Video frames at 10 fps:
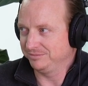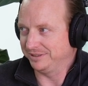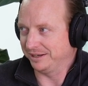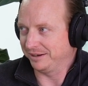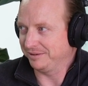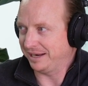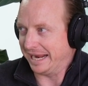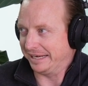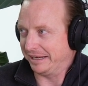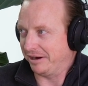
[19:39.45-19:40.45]

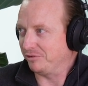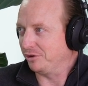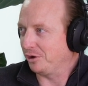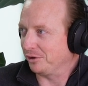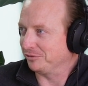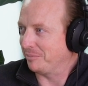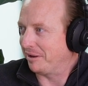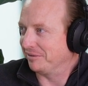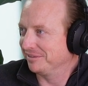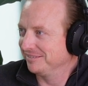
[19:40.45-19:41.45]
$1,800 a
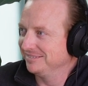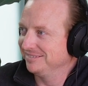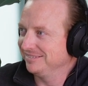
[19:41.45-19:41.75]
month. Yeah.